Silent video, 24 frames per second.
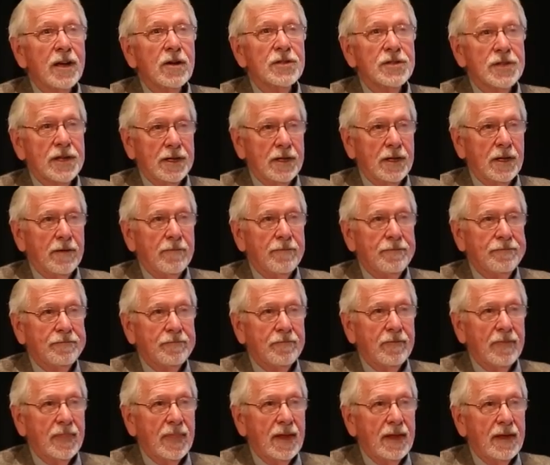years ago.
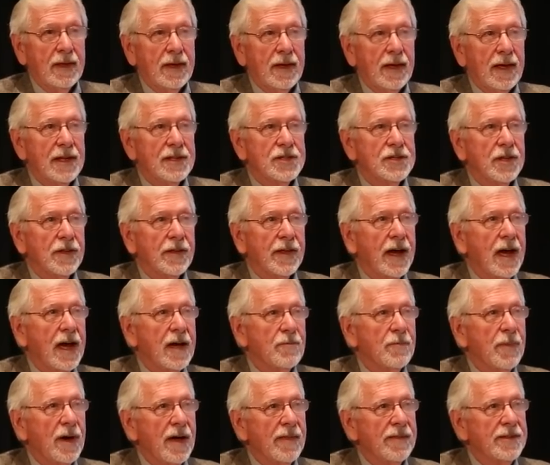And so the
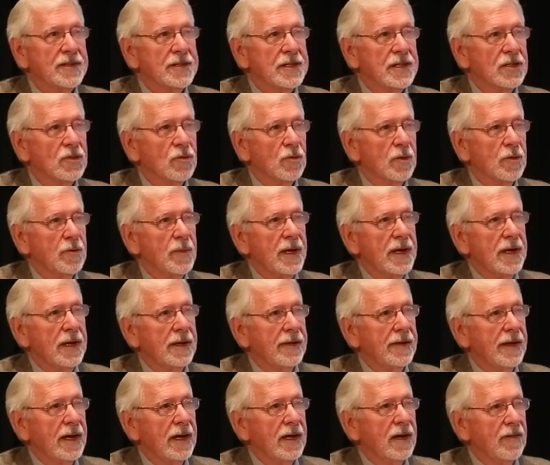hypothesis would
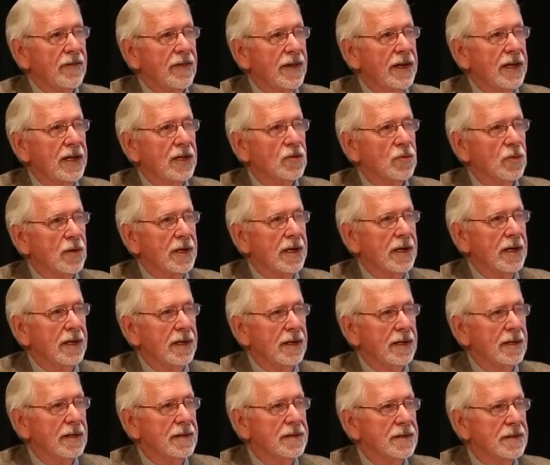be in the intervening 20
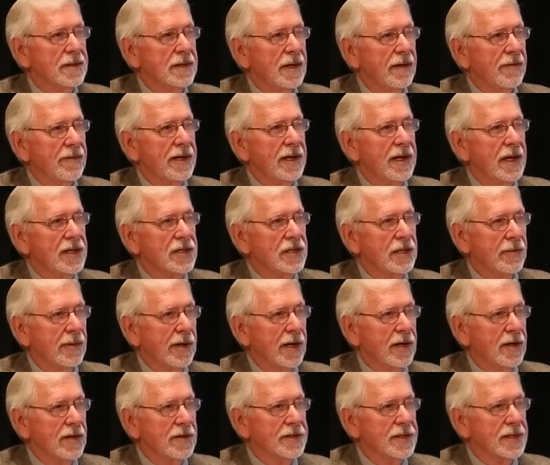years, every day she
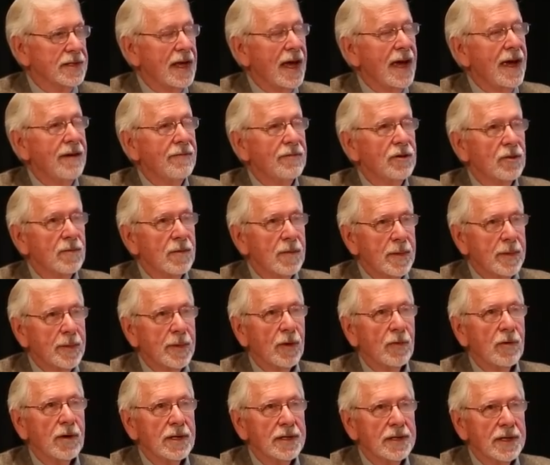rehearses. I have to
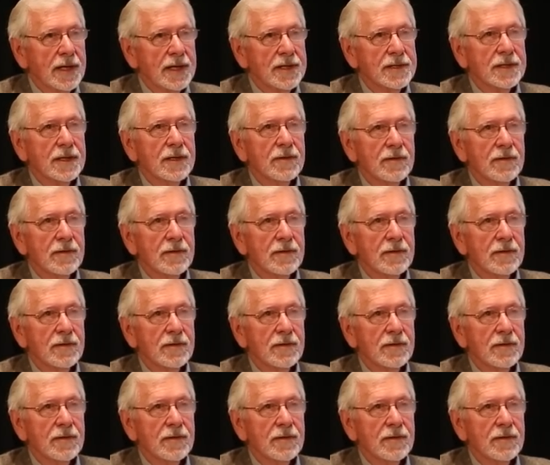remember what days